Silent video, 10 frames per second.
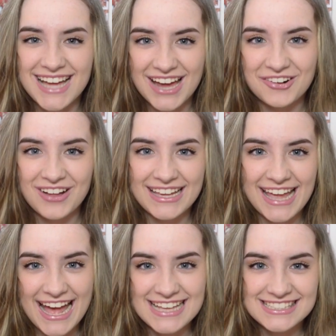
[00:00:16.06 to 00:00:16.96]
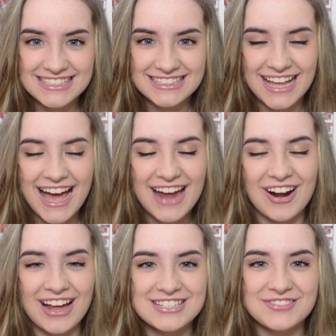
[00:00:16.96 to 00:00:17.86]
I don't like asking, I don't
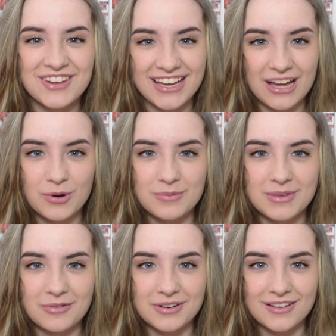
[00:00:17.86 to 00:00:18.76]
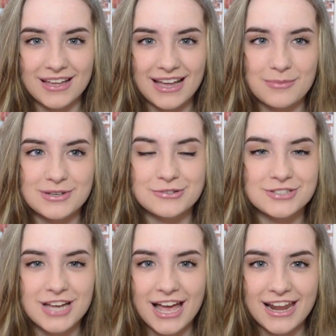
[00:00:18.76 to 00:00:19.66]
know, I just feel like I wouldn't be able to like, I'd be too
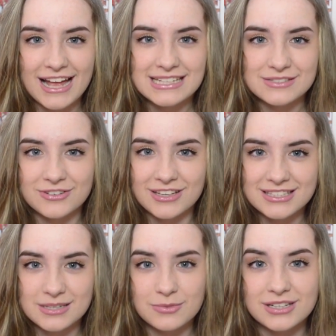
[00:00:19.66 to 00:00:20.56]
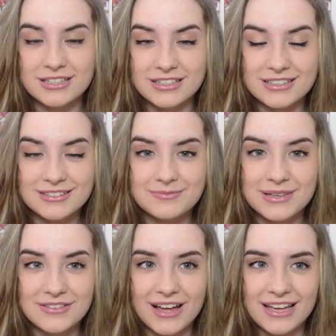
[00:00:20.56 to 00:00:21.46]
shy to ask for like someone to
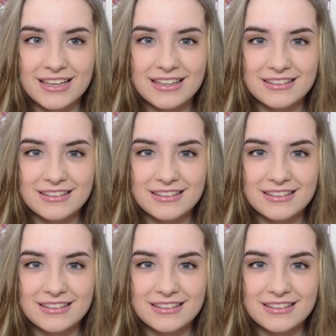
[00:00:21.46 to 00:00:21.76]
be like,